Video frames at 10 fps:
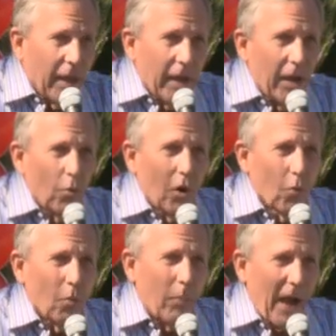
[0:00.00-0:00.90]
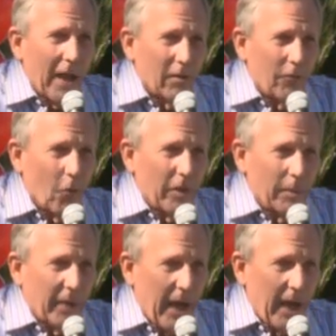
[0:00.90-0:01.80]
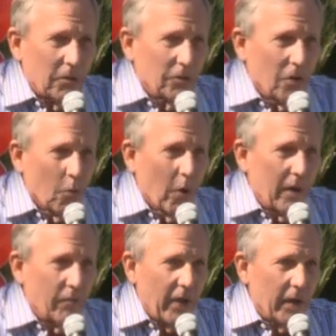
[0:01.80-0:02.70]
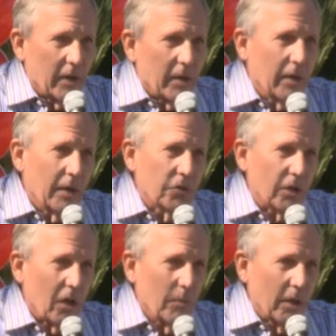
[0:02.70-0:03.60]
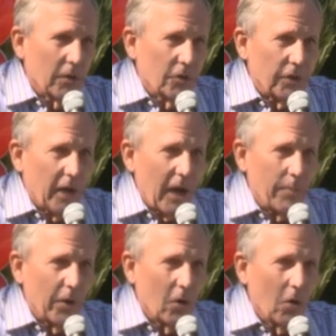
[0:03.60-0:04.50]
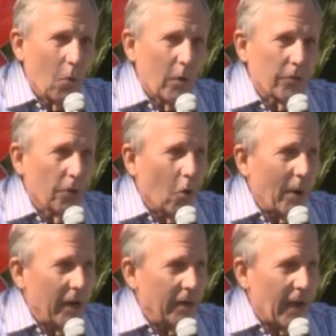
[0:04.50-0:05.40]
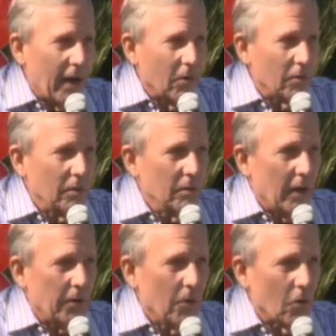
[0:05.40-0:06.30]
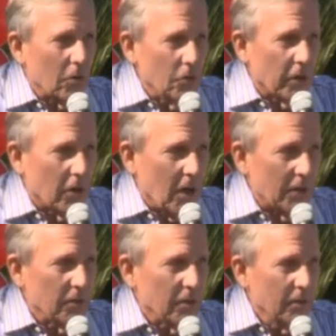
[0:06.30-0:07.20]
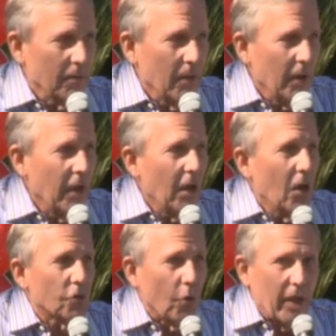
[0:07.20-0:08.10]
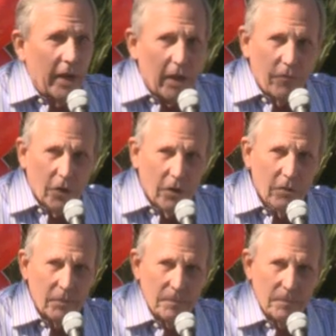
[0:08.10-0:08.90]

He will buy it for them cash, renovate it, and sell them on the GI Bill with no money down and no closing costs. So any of you,